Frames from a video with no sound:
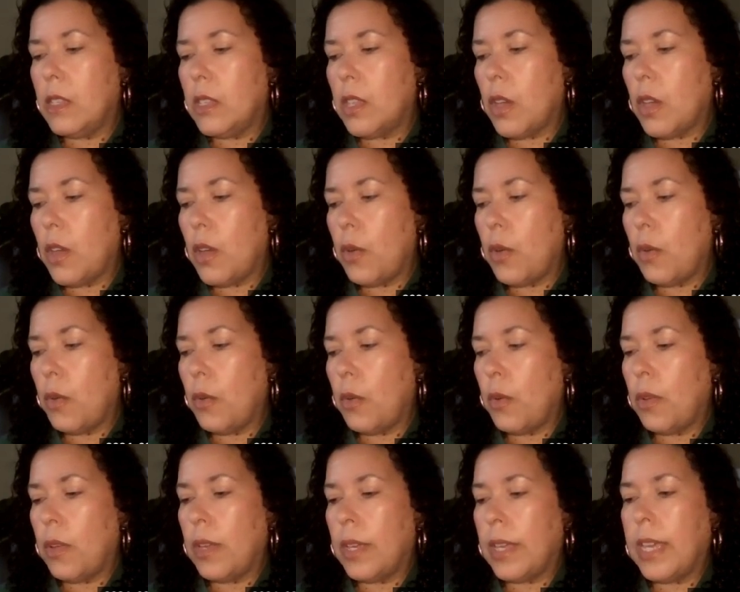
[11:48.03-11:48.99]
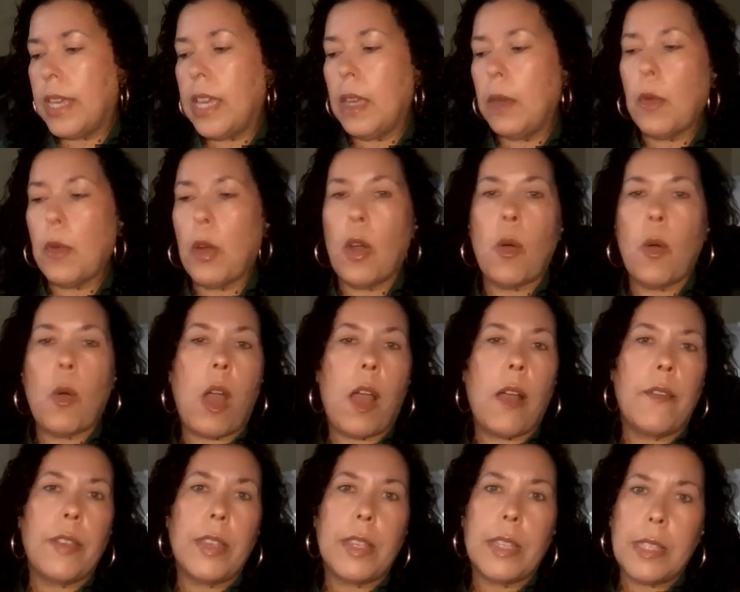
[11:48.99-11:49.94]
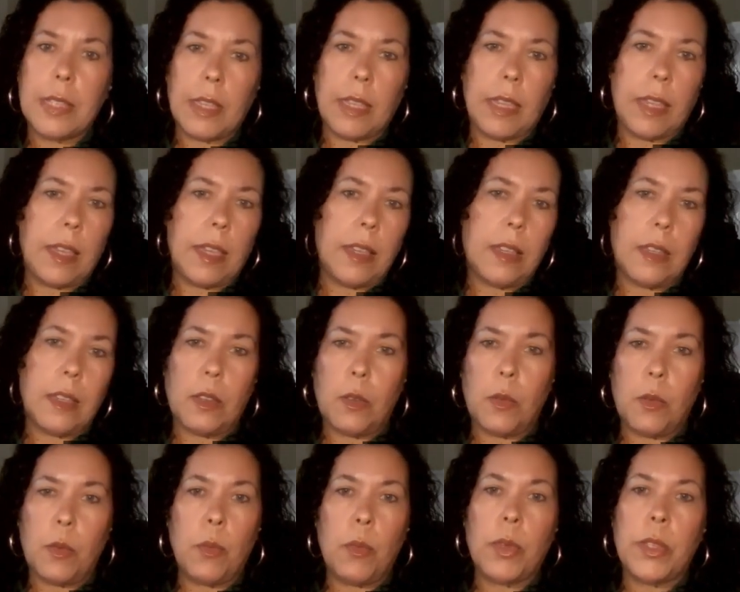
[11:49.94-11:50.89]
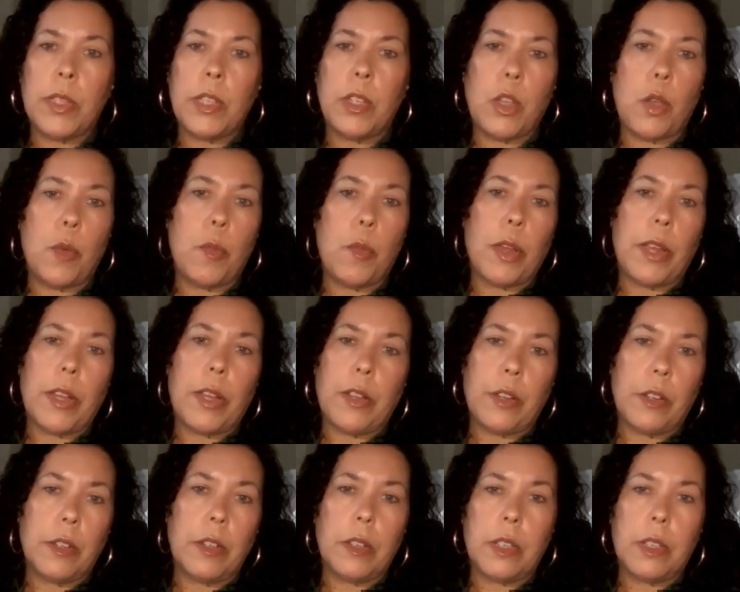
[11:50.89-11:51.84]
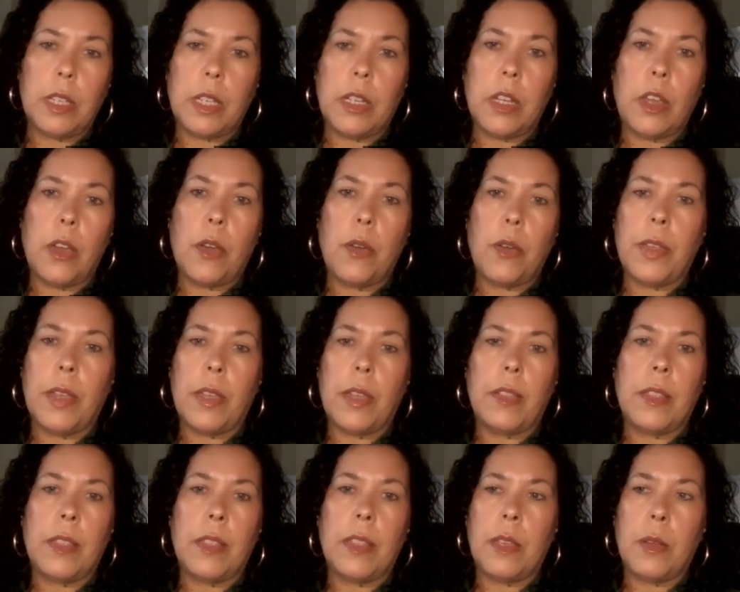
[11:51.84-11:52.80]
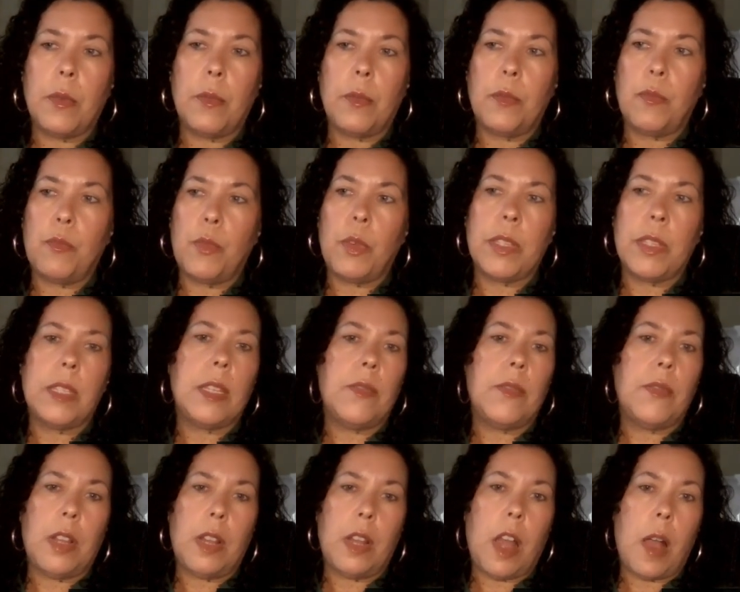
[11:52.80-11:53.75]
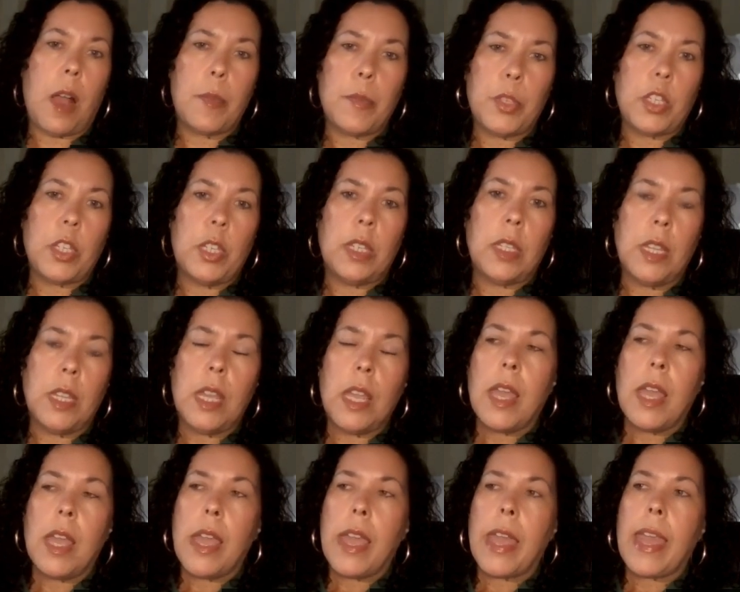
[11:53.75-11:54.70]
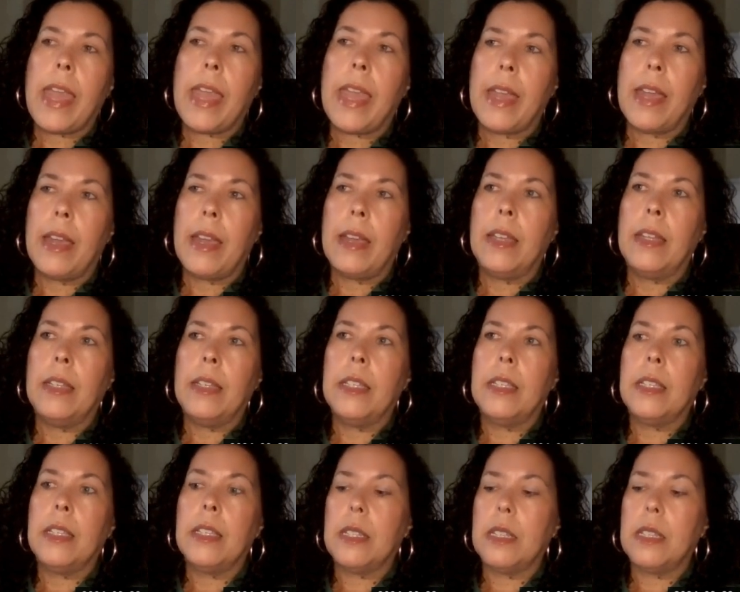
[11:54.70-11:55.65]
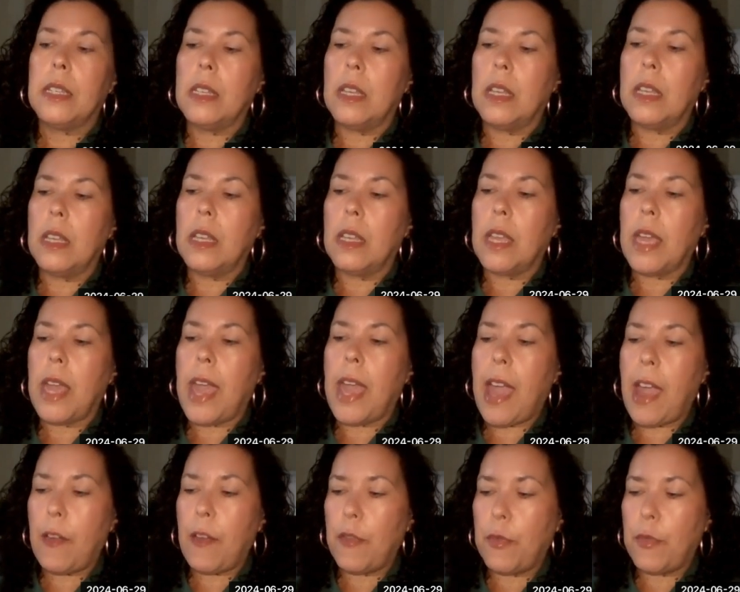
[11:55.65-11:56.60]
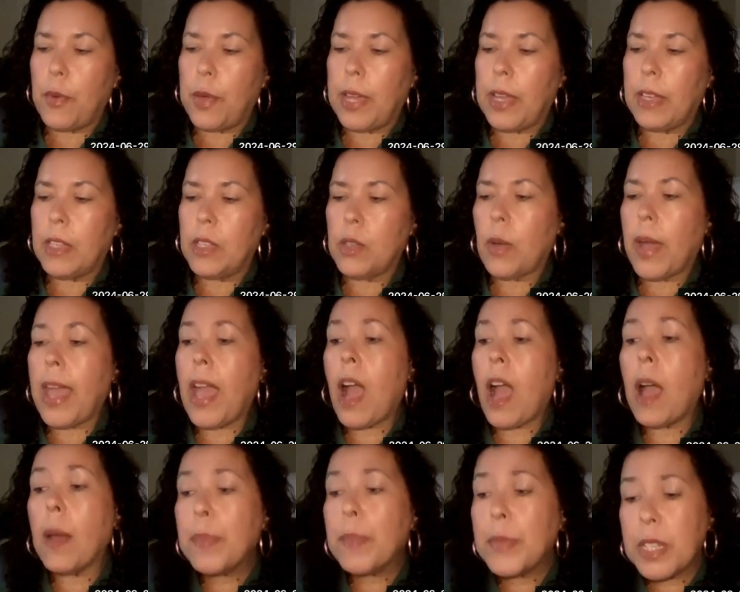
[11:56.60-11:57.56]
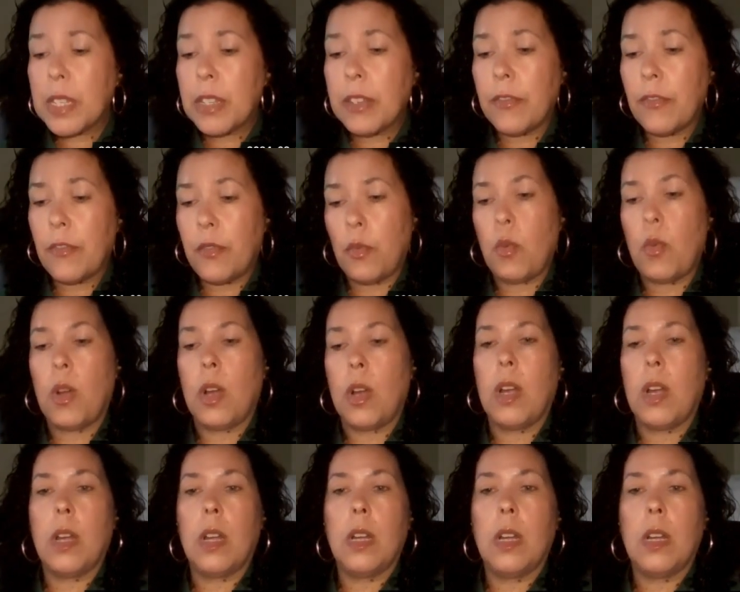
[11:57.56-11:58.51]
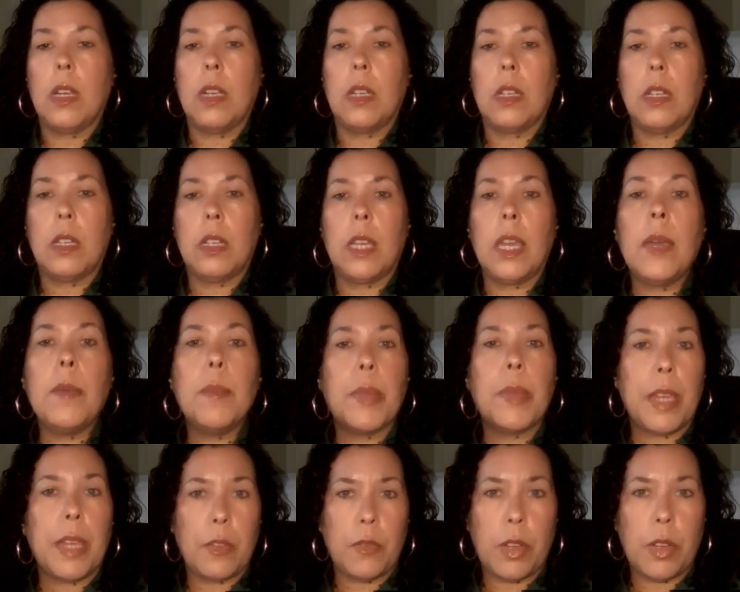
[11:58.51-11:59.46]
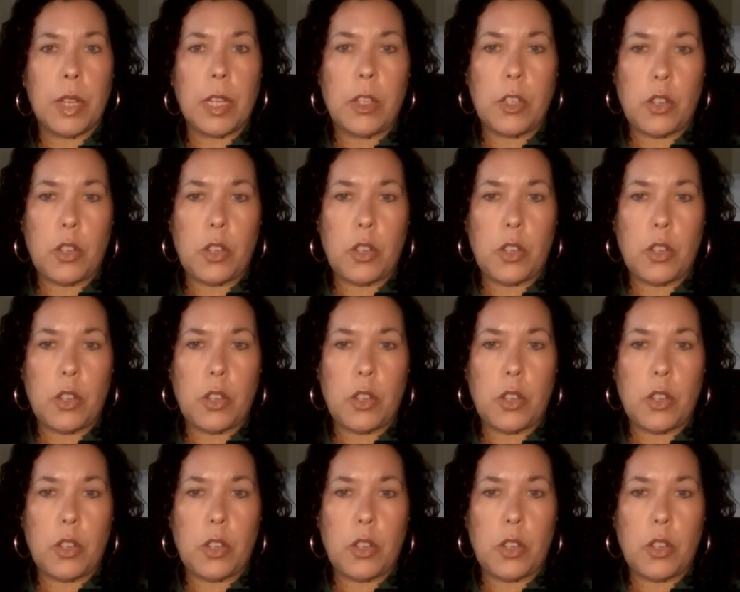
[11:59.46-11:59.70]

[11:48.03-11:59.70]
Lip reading: so chemo obviously was a no-brainer, that wasn't even an option. And halfway, so I opted for implant